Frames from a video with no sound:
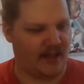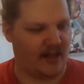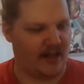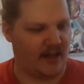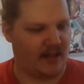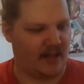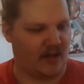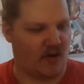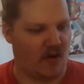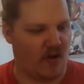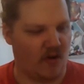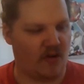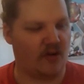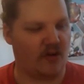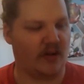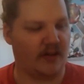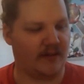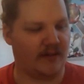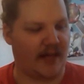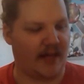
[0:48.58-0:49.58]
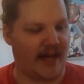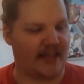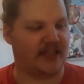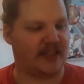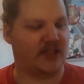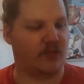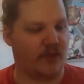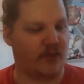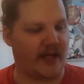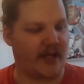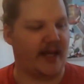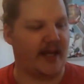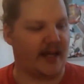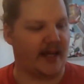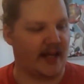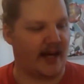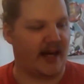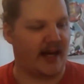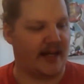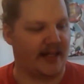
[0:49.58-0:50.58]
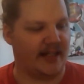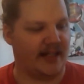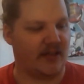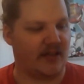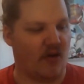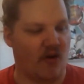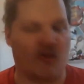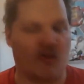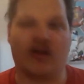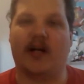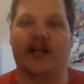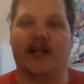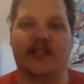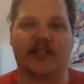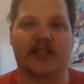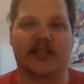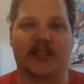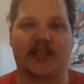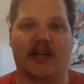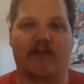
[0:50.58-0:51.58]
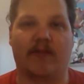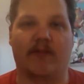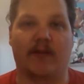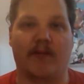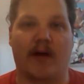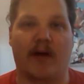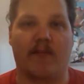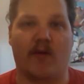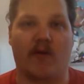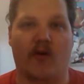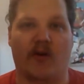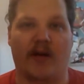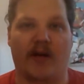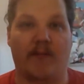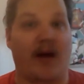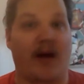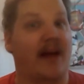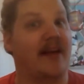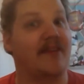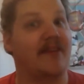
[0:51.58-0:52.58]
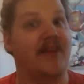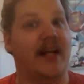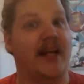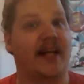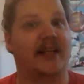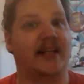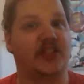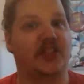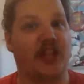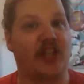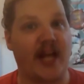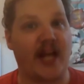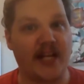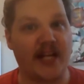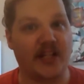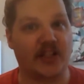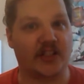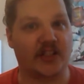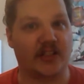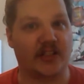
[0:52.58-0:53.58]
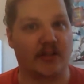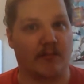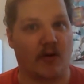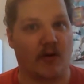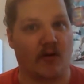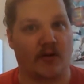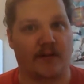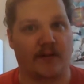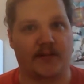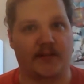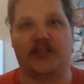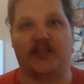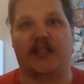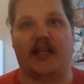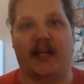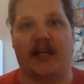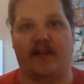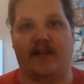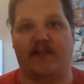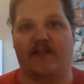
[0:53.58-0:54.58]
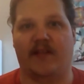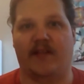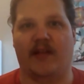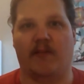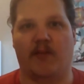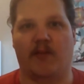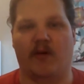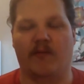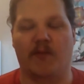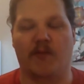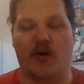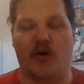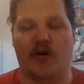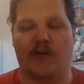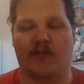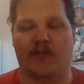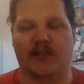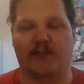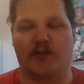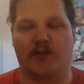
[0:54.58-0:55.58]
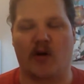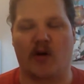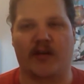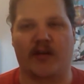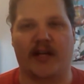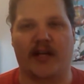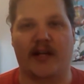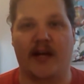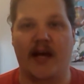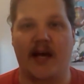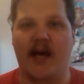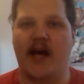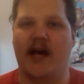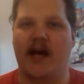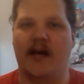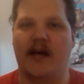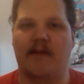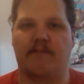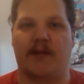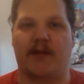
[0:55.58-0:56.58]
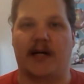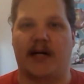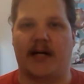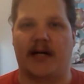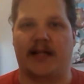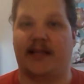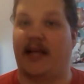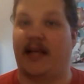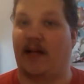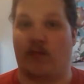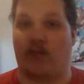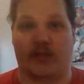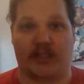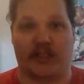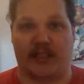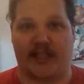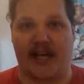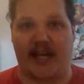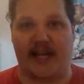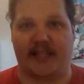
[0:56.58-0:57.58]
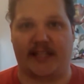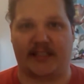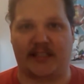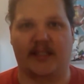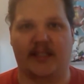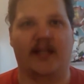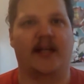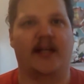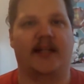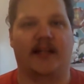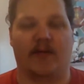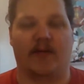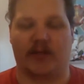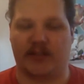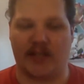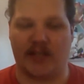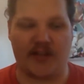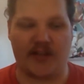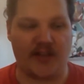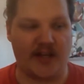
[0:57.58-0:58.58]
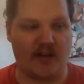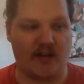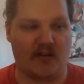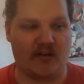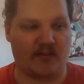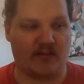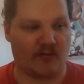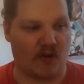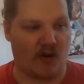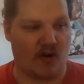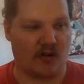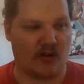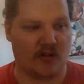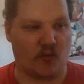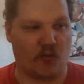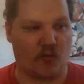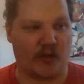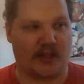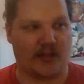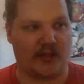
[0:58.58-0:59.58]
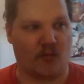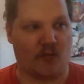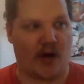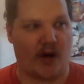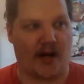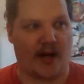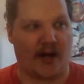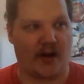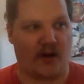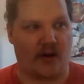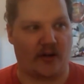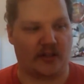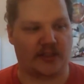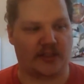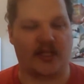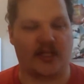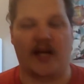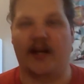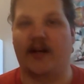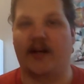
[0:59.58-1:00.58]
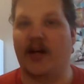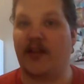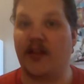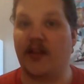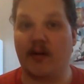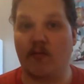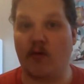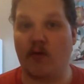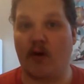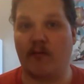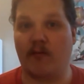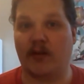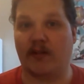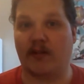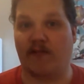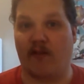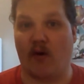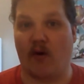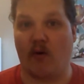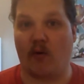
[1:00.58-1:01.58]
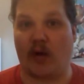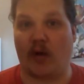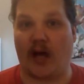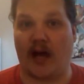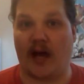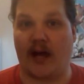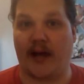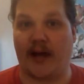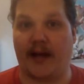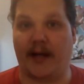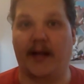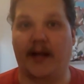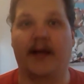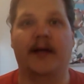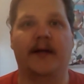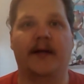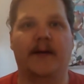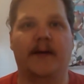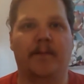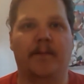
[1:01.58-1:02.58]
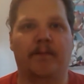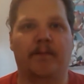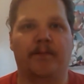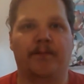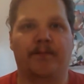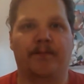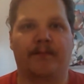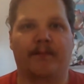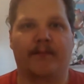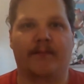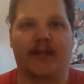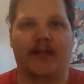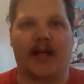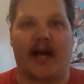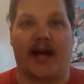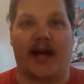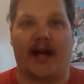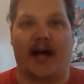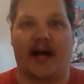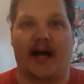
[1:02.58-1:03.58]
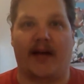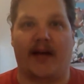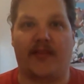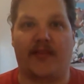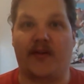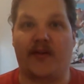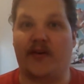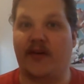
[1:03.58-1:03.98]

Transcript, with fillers: The whole last week, I did all kinds of stuff with my modem. I even changed the modem to see if the modem was broken, but that wasn't the case. There was nothing wrong with the wires, nothing wrong with the phone line, and I thought